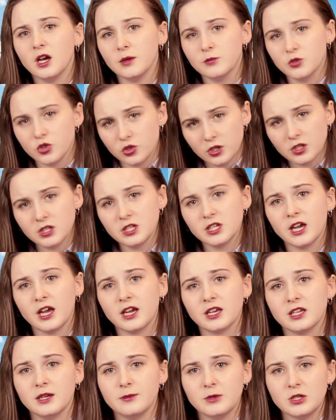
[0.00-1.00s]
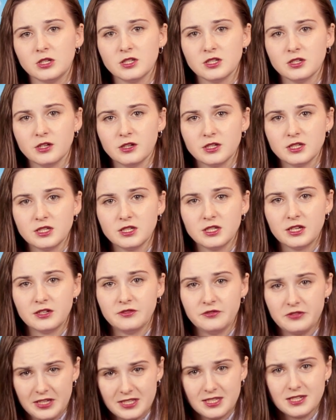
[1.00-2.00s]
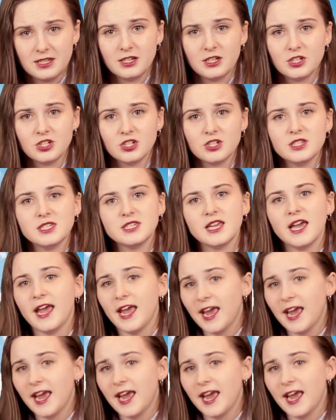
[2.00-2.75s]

obstructing academic dishonesty at investigations,